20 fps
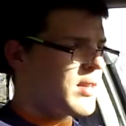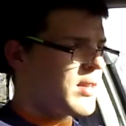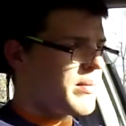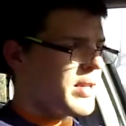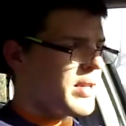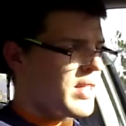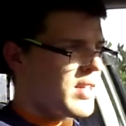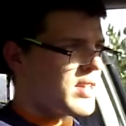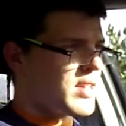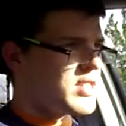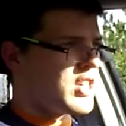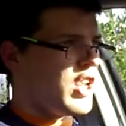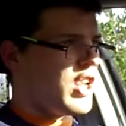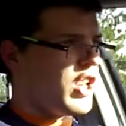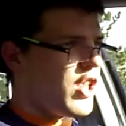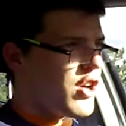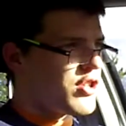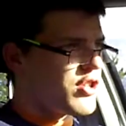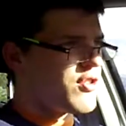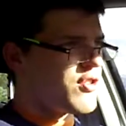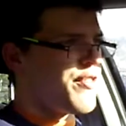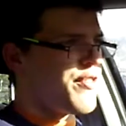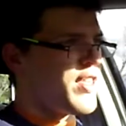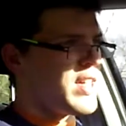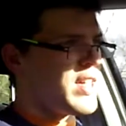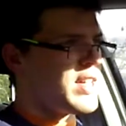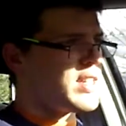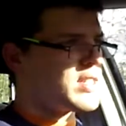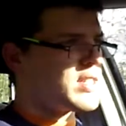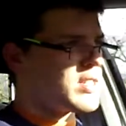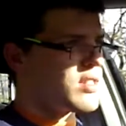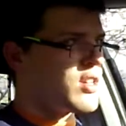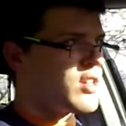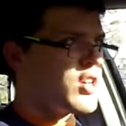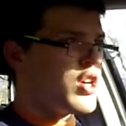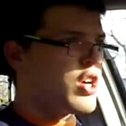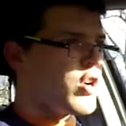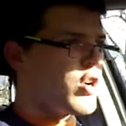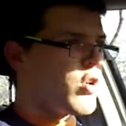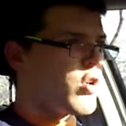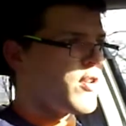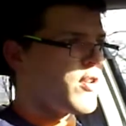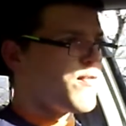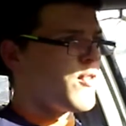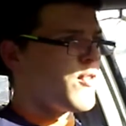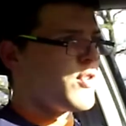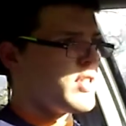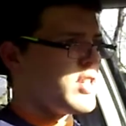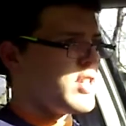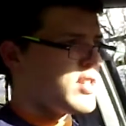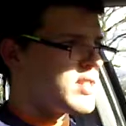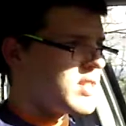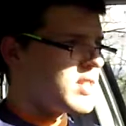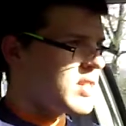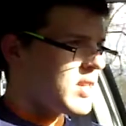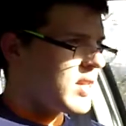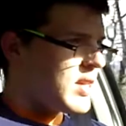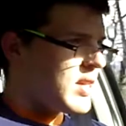but it has a lot of things going for it. It's